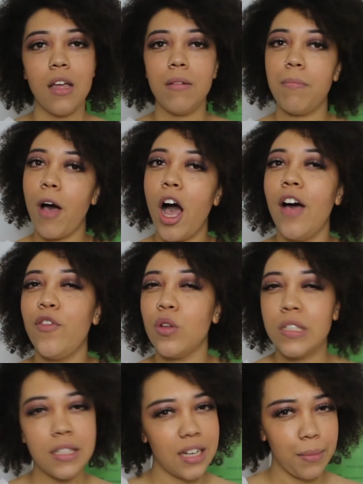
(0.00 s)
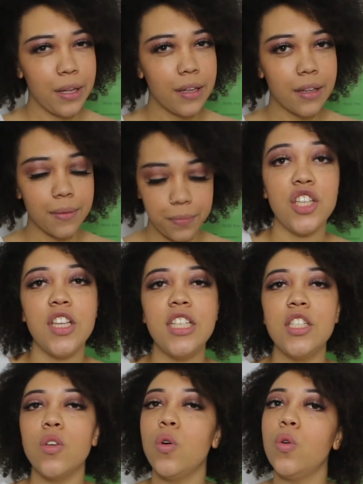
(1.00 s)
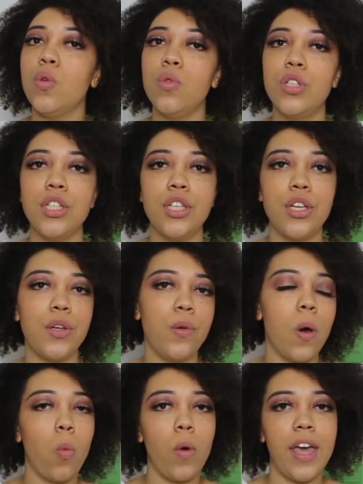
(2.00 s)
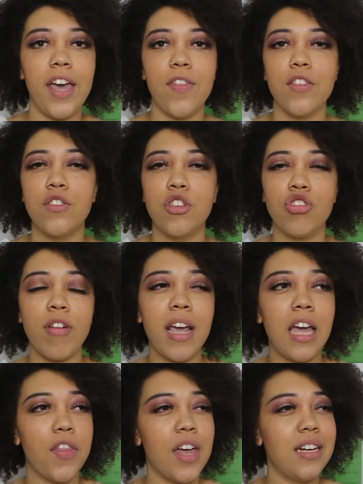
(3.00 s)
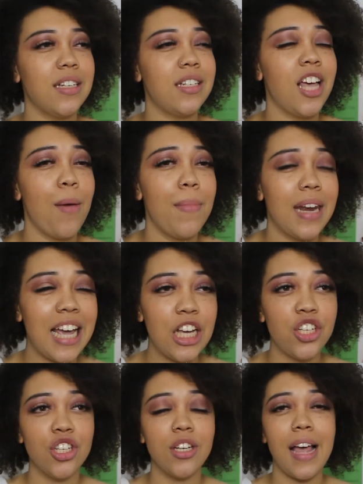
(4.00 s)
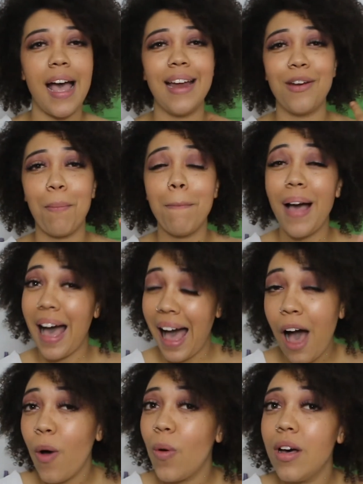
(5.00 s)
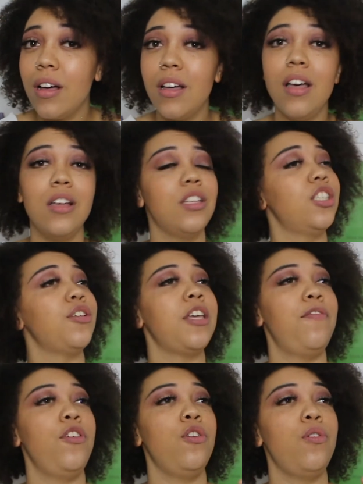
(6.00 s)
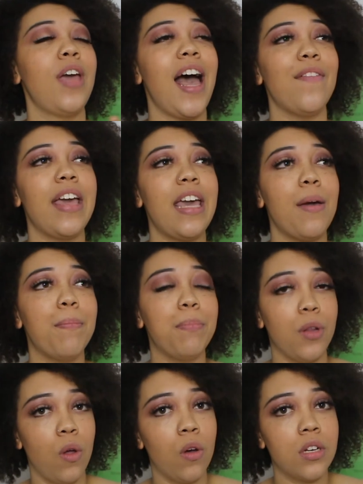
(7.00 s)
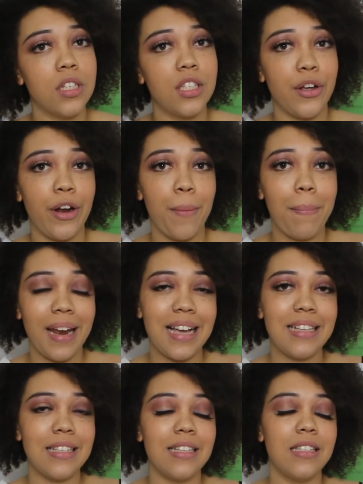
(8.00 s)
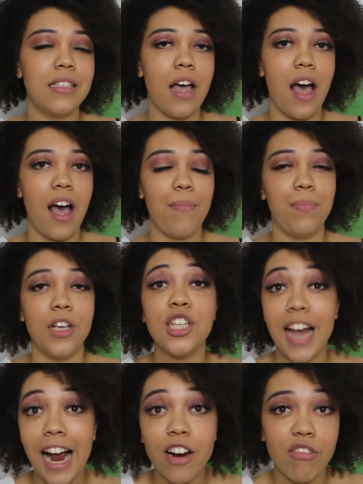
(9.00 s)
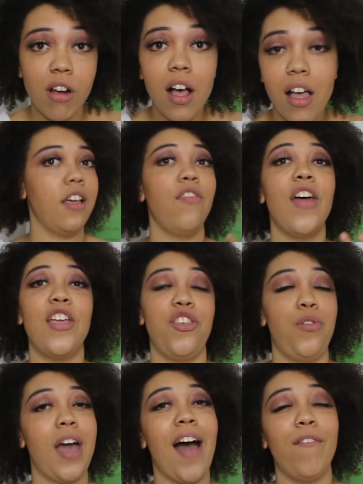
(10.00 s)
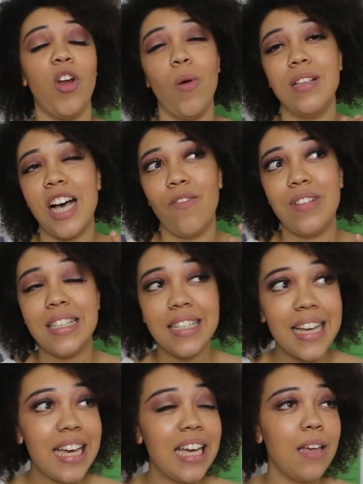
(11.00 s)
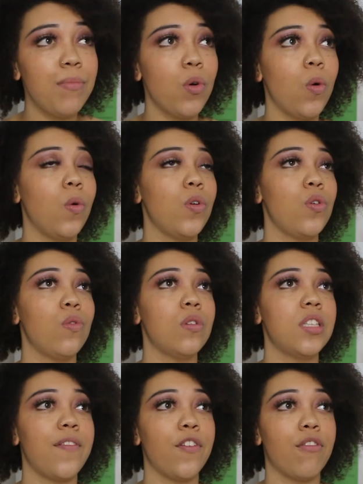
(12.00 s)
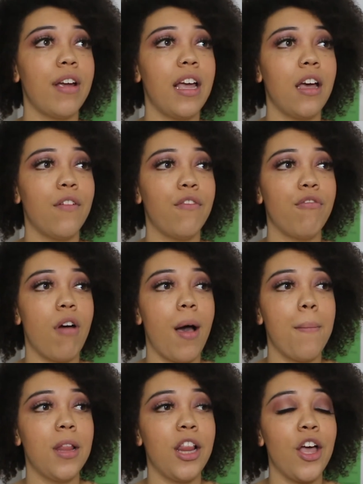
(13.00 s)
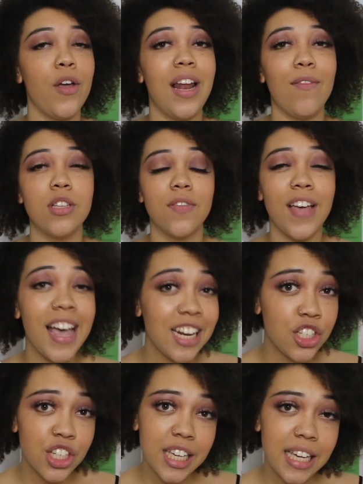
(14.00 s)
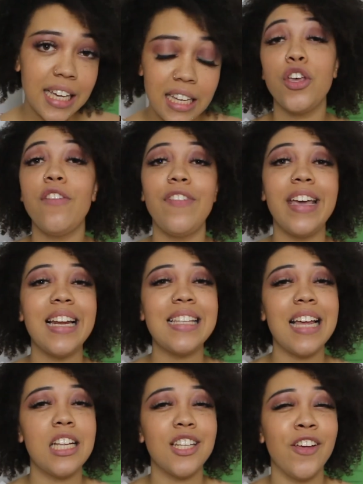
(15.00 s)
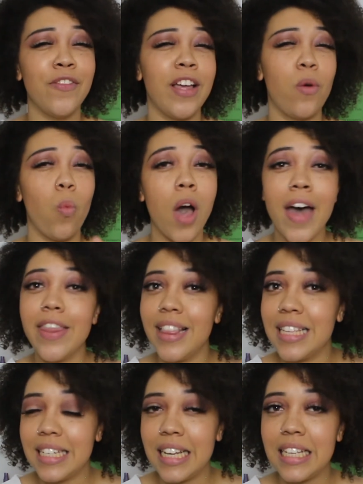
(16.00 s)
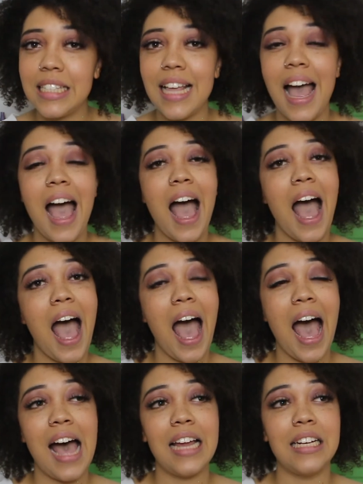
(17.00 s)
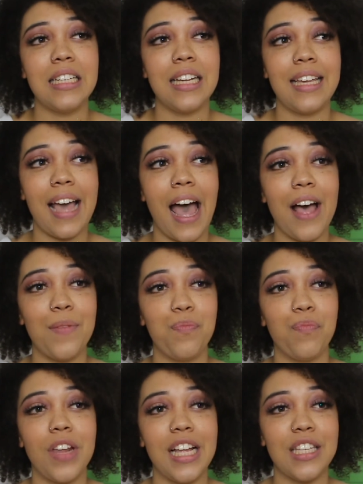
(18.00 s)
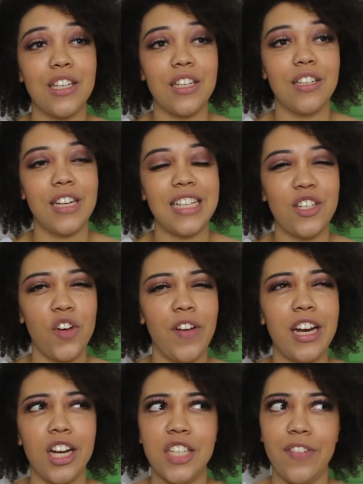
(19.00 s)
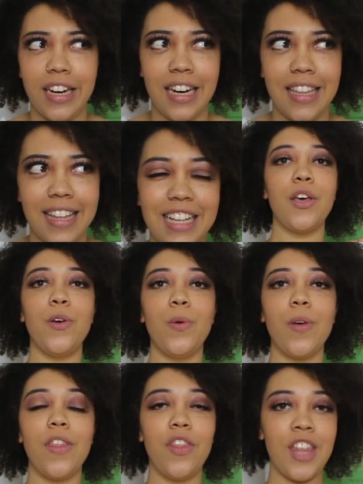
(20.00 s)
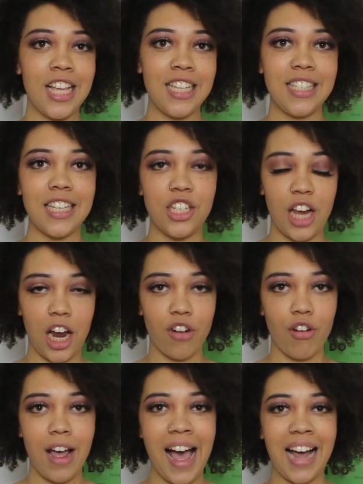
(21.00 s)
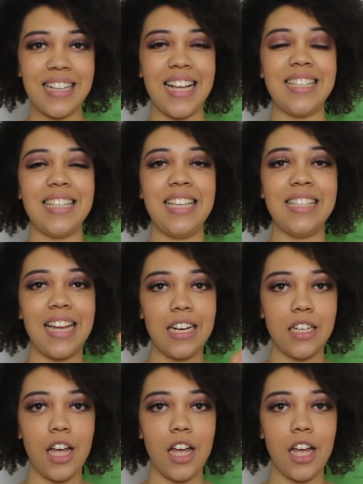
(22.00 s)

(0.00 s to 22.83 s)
part of your stomach. So this is all to do with strength and determination and power. So if you have a blocked solar plexus chakra, then you have lower self-esteem, or you're suffering from low levels of energy. You feel a sense of like worthlessness, and yeah, it's not very nice feeling like that. So this chakra acts as the center